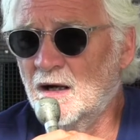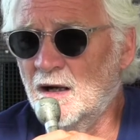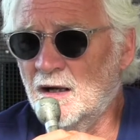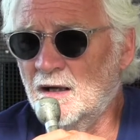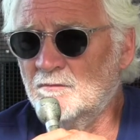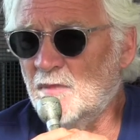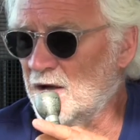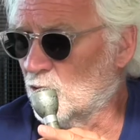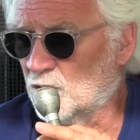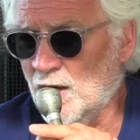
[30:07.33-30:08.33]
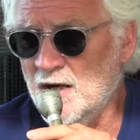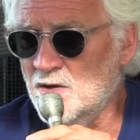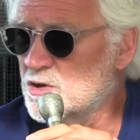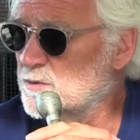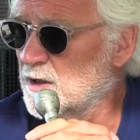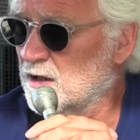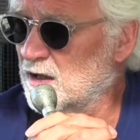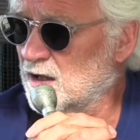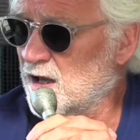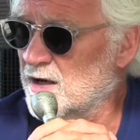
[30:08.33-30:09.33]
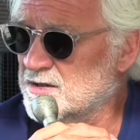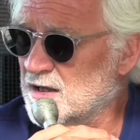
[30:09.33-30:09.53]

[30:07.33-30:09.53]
Uh, Michael Grady, who spent a lot of yep.